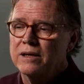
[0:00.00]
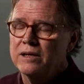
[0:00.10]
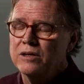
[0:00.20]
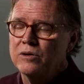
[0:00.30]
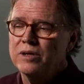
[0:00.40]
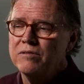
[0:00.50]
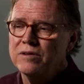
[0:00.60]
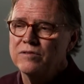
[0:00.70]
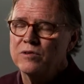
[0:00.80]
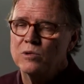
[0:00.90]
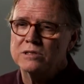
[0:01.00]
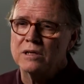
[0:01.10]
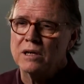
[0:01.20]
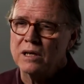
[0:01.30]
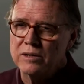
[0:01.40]
even if it
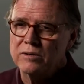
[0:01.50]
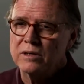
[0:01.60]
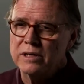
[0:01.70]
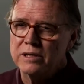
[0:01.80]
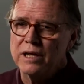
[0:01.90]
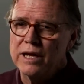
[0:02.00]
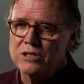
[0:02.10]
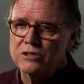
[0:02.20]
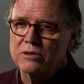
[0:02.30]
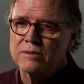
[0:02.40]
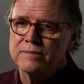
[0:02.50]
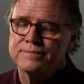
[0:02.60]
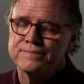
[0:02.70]
wasn't literally a danger,